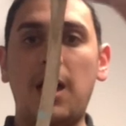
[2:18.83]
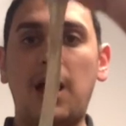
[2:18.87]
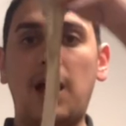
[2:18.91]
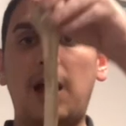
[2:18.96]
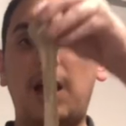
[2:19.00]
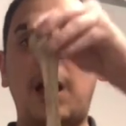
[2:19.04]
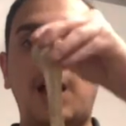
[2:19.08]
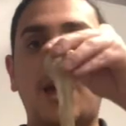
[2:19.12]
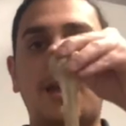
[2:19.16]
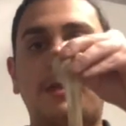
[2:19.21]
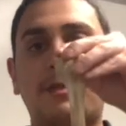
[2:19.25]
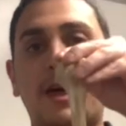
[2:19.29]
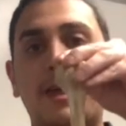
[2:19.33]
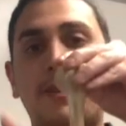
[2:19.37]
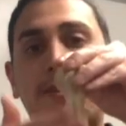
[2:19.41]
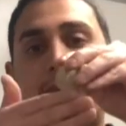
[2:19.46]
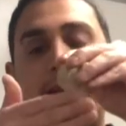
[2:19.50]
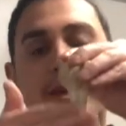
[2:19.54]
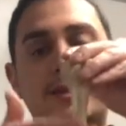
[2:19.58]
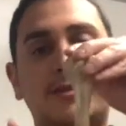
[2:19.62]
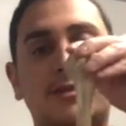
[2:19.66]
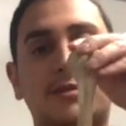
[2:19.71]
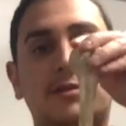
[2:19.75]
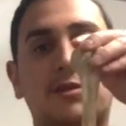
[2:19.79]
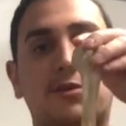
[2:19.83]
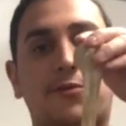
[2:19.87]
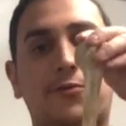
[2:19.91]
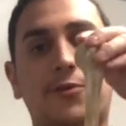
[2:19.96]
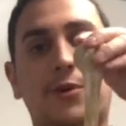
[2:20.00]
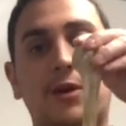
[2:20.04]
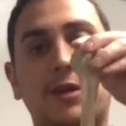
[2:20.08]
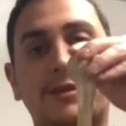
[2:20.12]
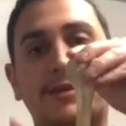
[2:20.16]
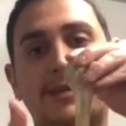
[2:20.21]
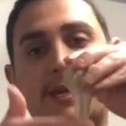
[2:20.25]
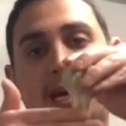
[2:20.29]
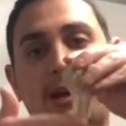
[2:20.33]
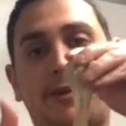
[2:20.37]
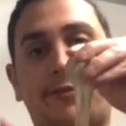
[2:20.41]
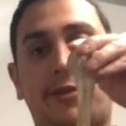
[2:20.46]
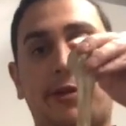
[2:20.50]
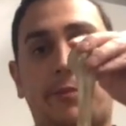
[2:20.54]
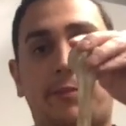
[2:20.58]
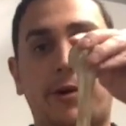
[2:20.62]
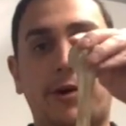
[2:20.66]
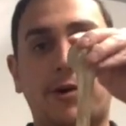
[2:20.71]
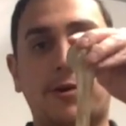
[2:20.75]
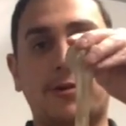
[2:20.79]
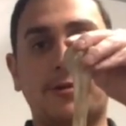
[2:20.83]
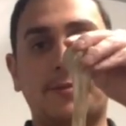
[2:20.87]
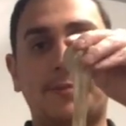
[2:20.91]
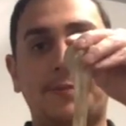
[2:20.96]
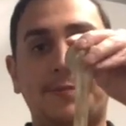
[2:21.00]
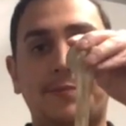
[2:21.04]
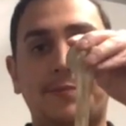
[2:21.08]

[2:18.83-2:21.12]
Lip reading: and that this is the front side of the bone.